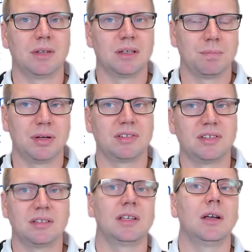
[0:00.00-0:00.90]

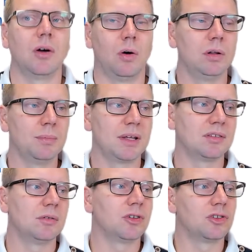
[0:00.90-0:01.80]
persisting all
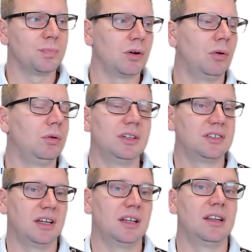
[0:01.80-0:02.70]
messages, but only
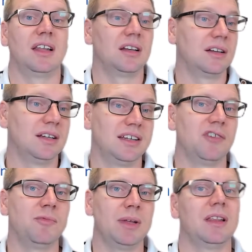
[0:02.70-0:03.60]
say,
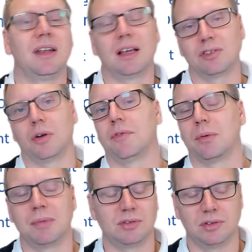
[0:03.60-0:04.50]
give me the next
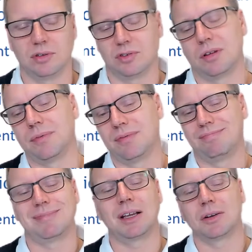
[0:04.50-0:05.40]
100 messages. So
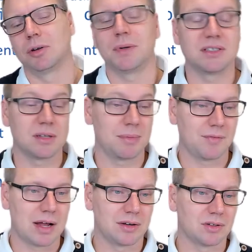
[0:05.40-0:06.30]
there could be some
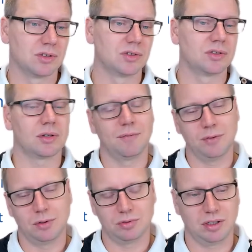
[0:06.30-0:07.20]
advantages
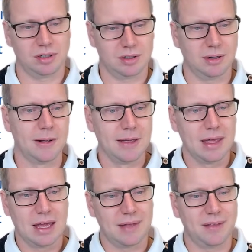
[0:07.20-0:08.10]
of using it.
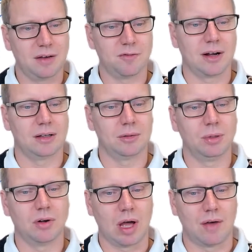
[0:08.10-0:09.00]
And then finally,
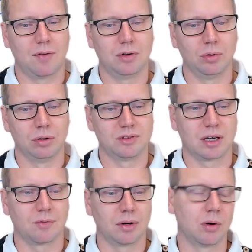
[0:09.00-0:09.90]
we do have a dual
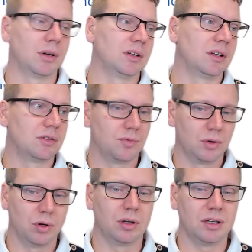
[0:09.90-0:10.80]
stack recording. This
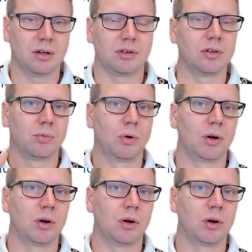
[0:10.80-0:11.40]
currently does not work